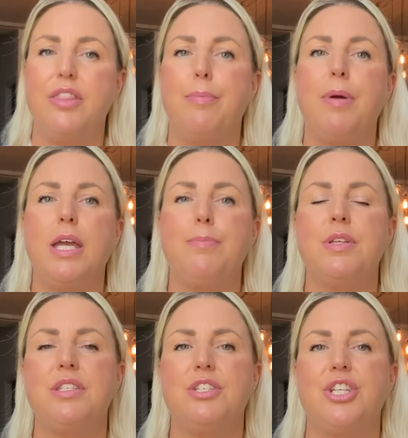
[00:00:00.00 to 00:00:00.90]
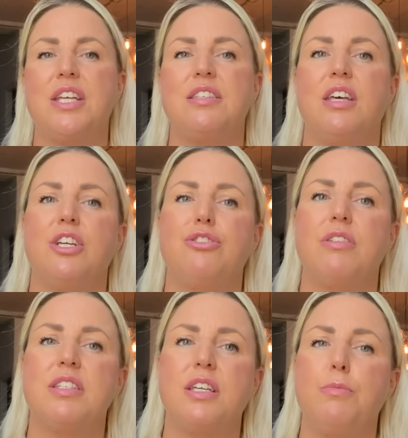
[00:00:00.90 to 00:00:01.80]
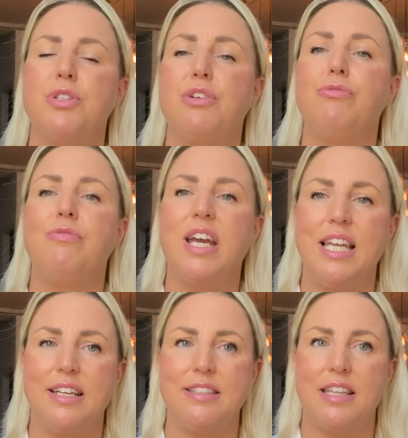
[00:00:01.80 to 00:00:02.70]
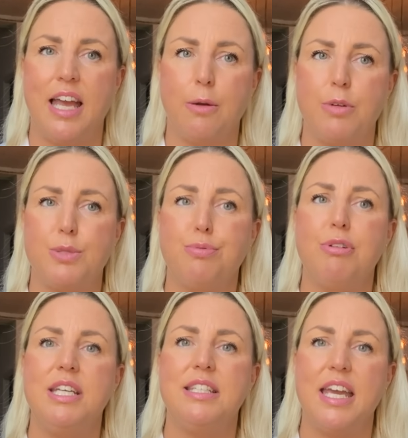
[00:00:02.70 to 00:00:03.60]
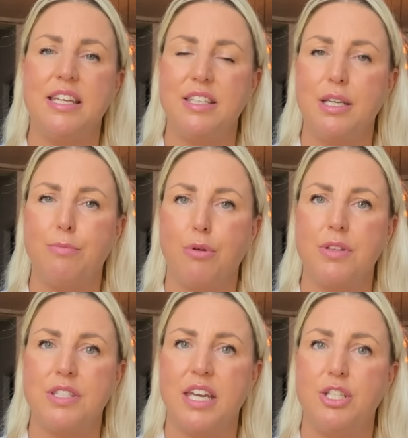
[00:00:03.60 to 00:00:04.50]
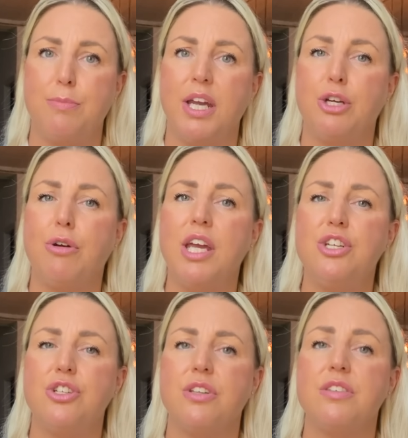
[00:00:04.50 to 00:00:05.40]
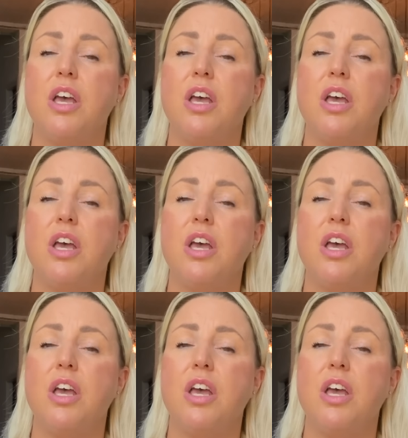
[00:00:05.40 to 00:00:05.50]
The paper suggests that Etruscan was a relict language predating Bronze Age migrations,